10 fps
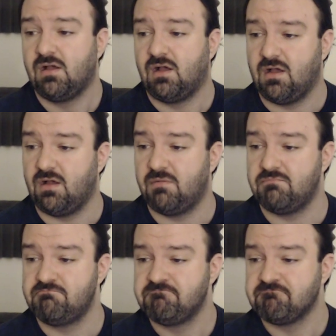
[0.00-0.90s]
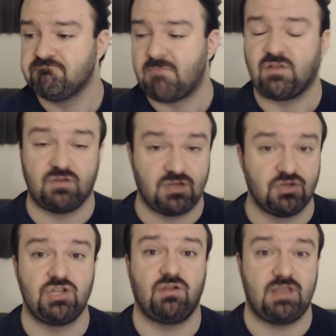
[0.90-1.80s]
Um, so here
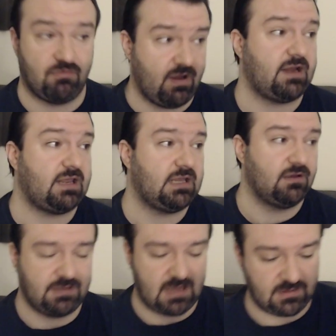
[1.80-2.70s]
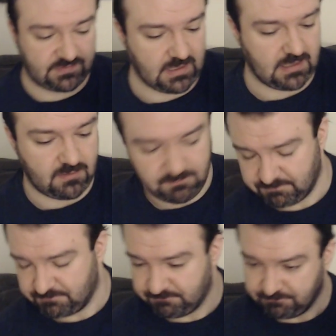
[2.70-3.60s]
you go. Get ready. Okay. So
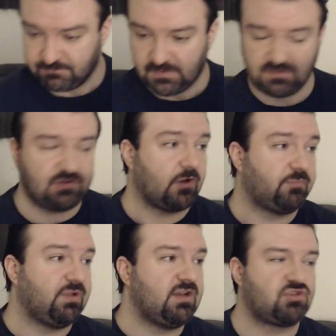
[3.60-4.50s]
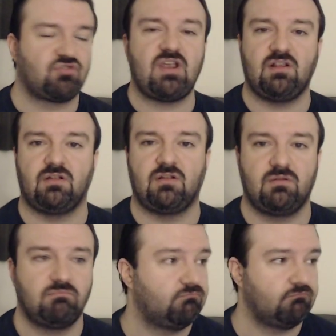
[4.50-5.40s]
they start playing a trailer.
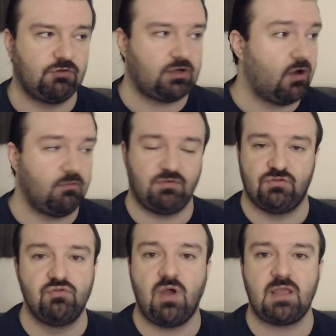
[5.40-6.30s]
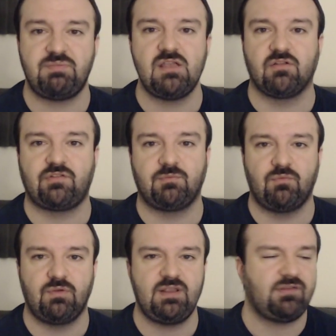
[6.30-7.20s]
They're like, oh, a new IP or
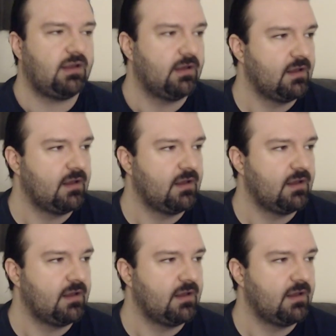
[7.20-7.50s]
something. What is it?